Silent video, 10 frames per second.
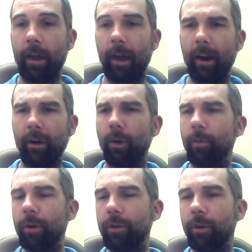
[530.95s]
And I know a
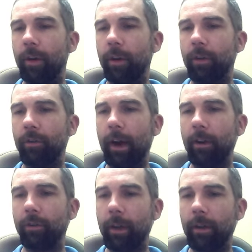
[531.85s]
bunch of le
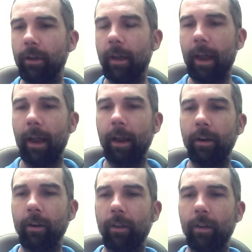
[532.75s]
tracks leaked,
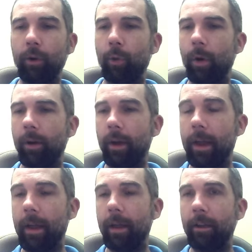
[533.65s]
and the new one
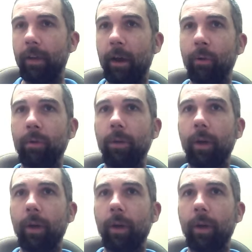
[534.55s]
is out.